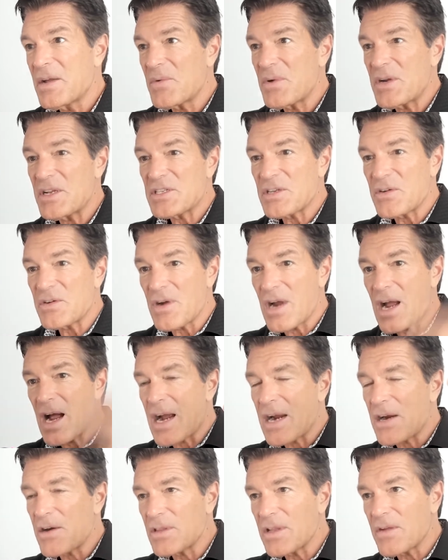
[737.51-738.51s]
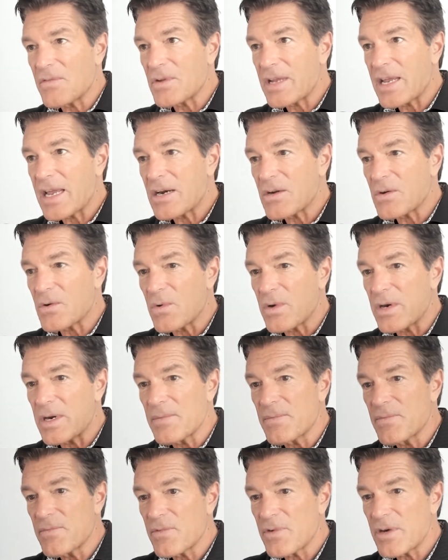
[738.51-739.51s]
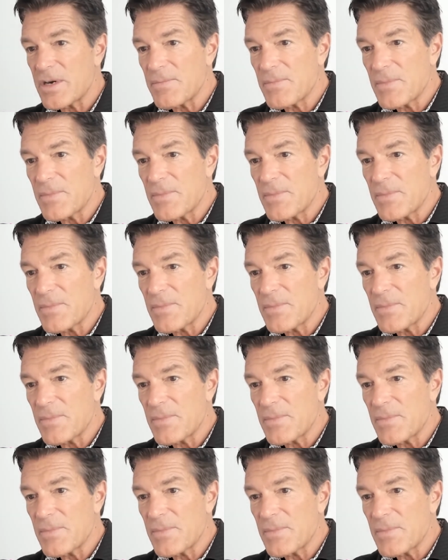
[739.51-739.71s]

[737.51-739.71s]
Is there a higher level category, right?